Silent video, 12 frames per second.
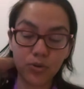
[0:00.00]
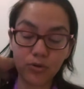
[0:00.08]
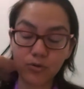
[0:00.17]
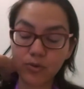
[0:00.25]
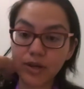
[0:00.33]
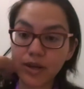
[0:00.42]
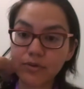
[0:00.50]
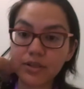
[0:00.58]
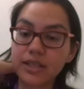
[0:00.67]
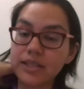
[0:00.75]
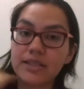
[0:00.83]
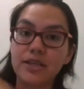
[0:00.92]
for whatever it
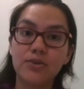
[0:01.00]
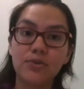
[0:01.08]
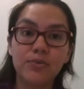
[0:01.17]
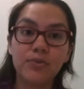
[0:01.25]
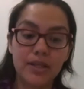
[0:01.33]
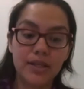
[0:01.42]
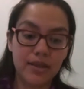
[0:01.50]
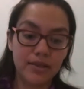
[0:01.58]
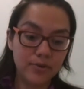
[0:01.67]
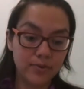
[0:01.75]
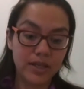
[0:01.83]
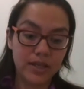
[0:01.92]
is that you
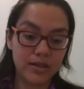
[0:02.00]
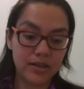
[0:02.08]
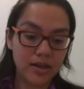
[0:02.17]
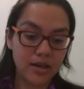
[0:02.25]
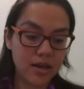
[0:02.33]
need.